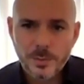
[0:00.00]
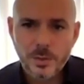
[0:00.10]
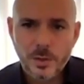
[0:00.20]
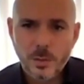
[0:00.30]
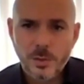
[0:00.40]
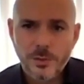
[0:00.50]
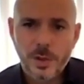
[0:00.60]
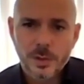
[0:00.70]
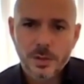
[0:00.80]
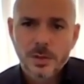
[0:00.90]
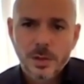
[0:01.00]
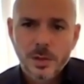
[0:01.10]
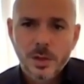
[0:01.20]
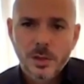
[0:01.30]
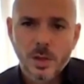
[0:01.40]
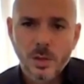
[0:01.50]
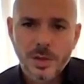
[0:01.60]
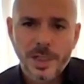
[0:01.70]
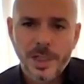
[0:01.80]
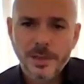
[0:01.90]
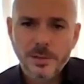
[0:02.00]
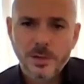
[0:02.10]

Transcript: So it was cocaine,